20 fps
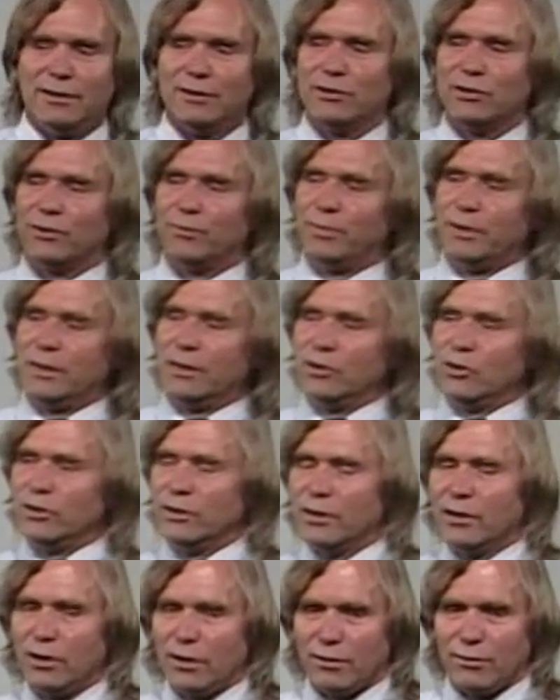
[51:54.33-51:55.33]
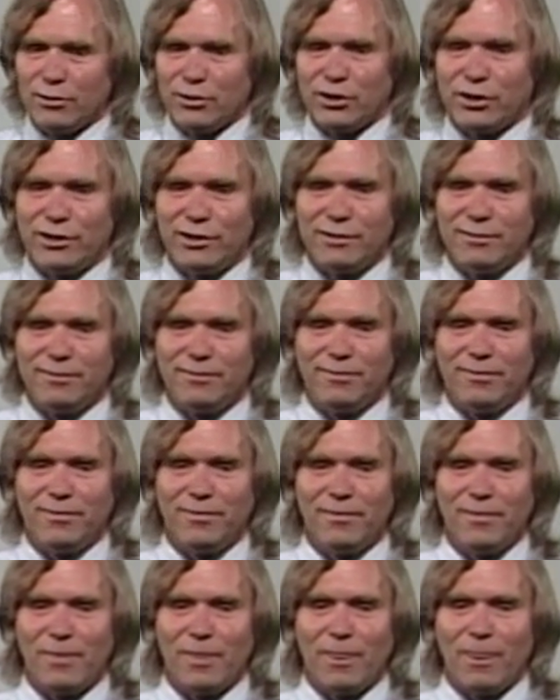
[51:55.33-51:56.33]
So be a good coach
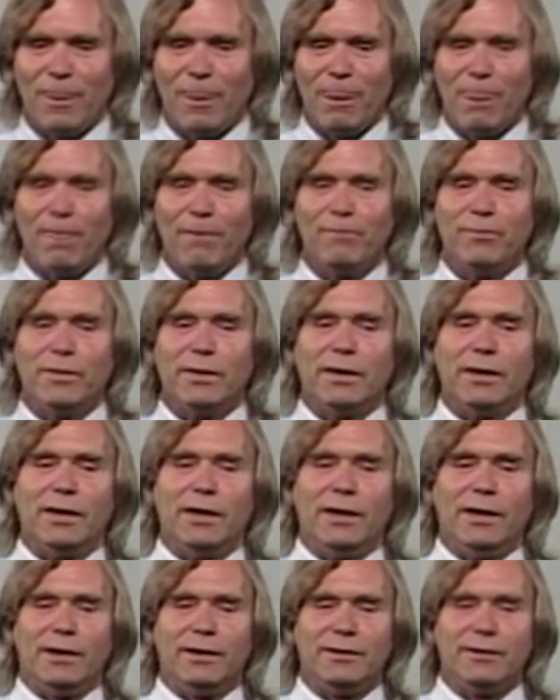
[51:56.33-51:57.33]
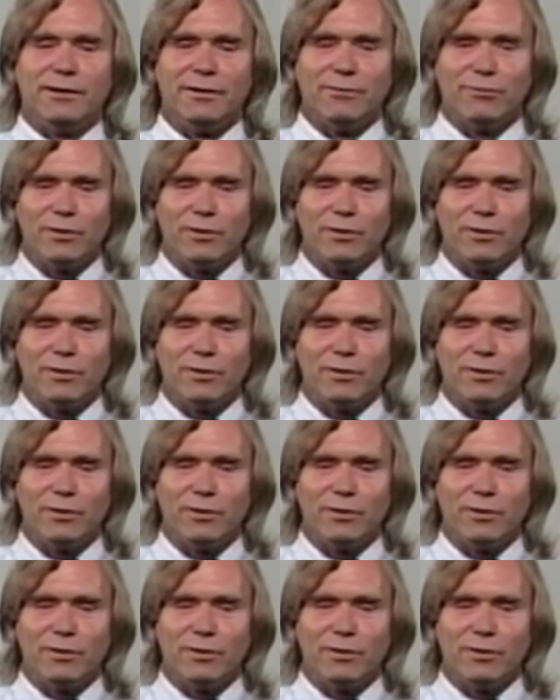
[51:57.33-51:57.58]
and